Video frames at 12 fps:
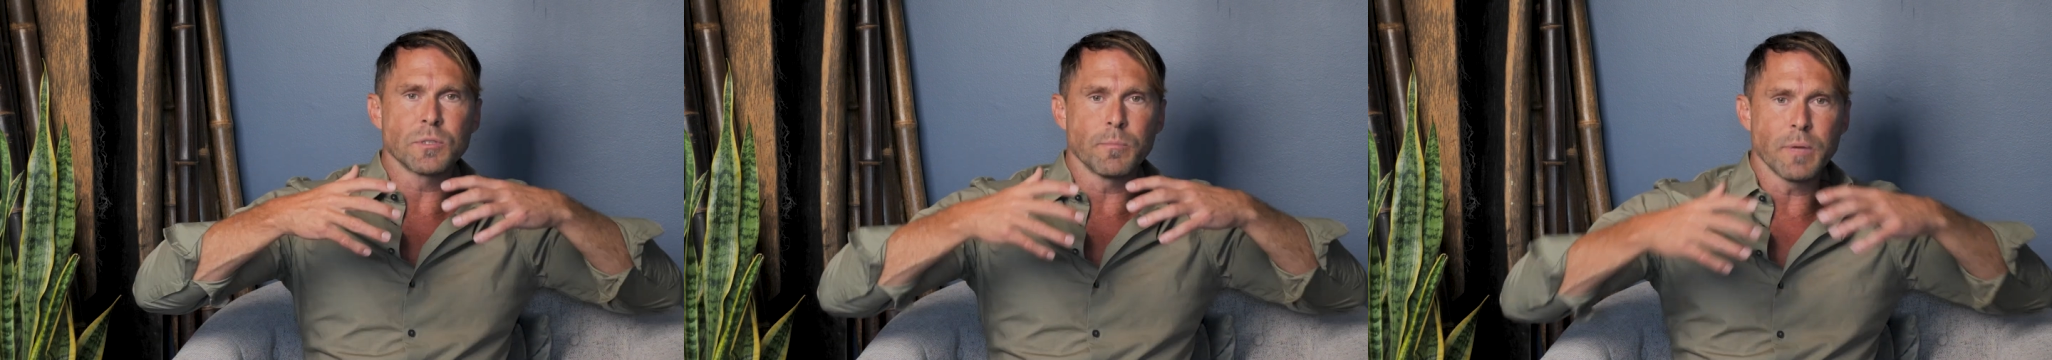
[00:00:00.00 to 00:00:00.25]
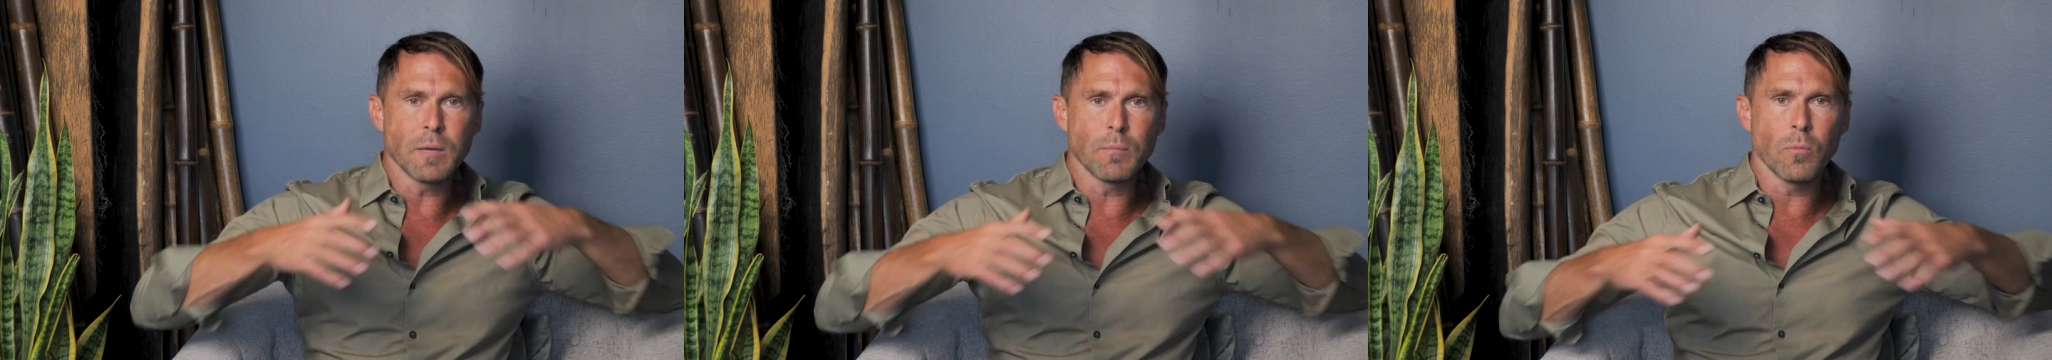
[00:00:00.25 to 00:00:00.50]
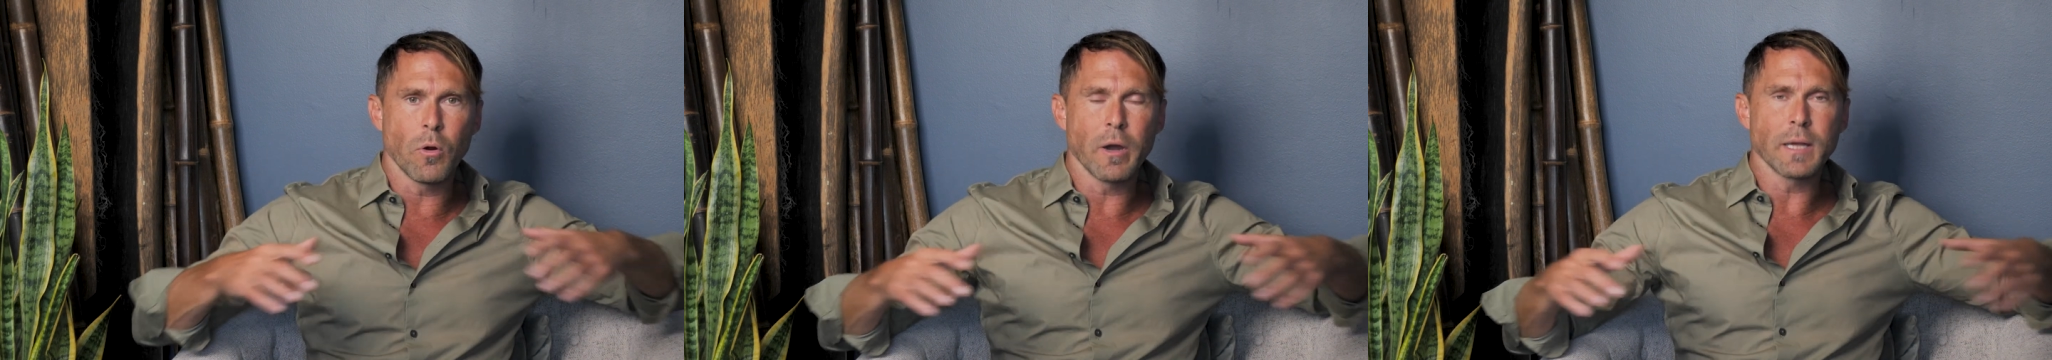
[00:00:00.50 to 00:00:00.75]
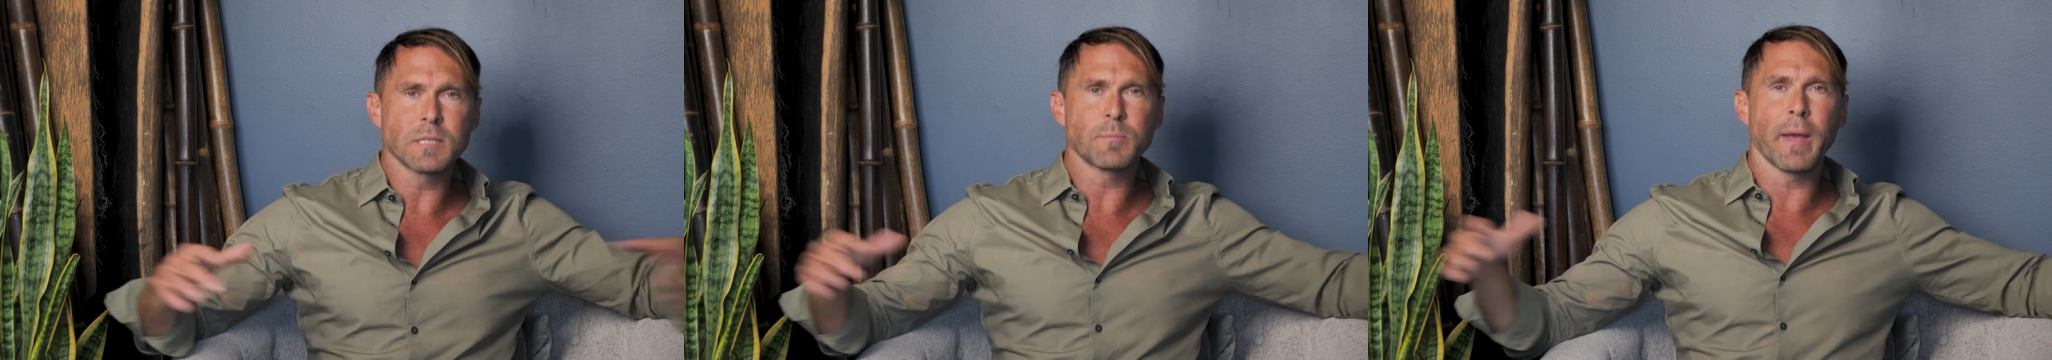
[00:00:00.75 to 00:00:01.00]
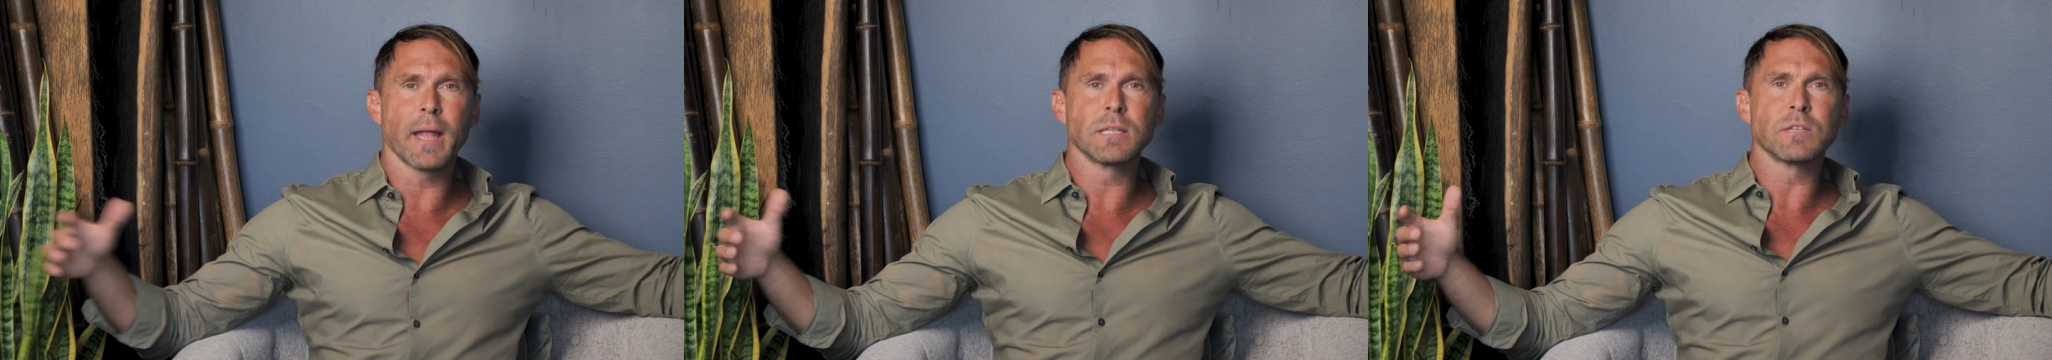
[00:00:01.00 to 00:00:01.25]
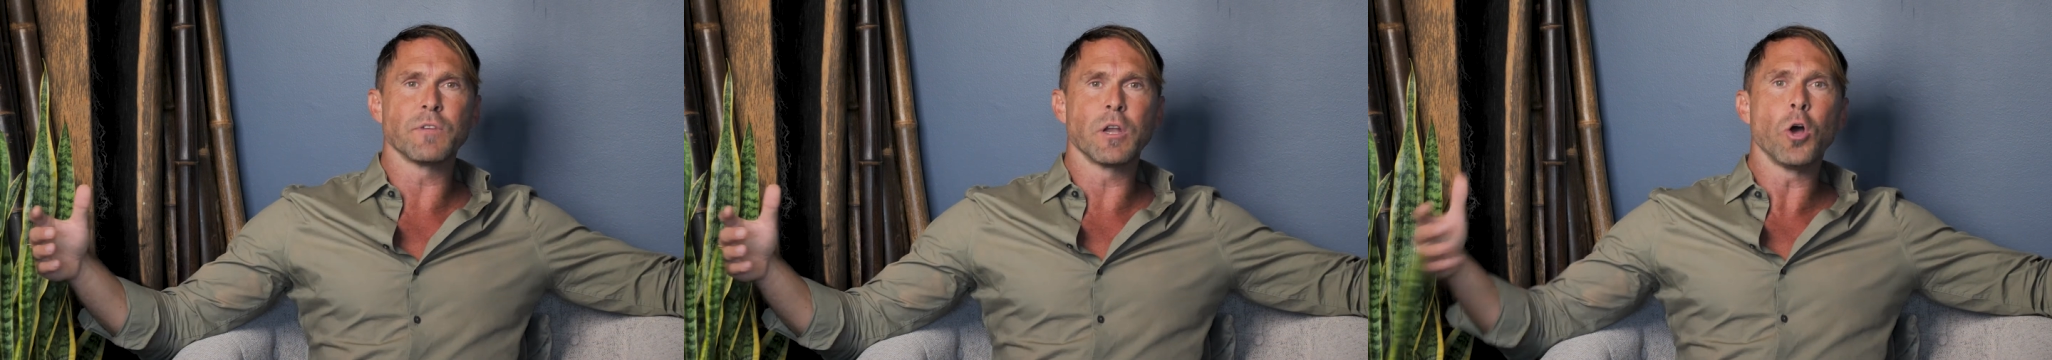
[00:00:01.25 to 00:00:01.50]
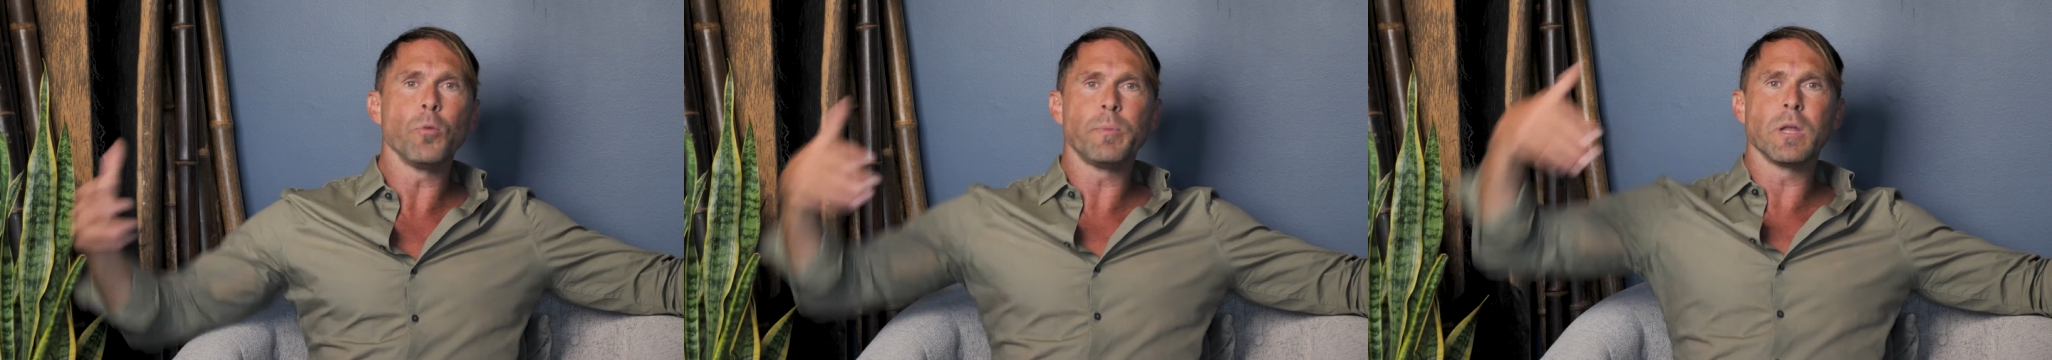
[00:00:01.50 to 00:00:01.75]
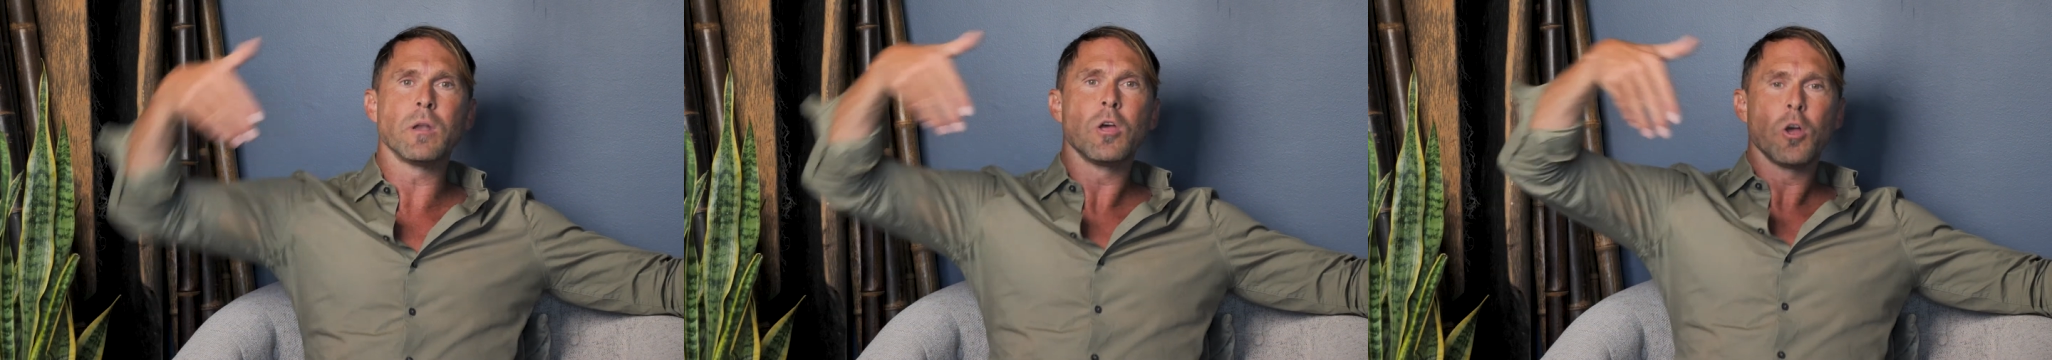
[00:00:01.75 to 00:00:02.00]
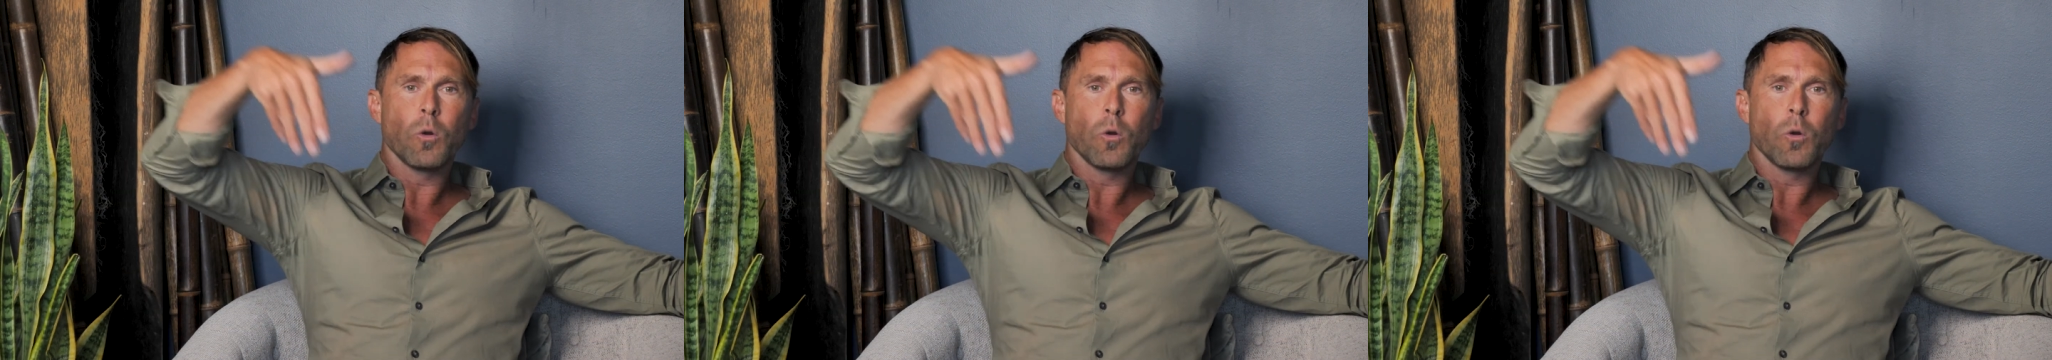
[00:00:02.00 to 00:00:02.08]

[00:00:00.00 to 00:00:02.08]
to be more expansive and open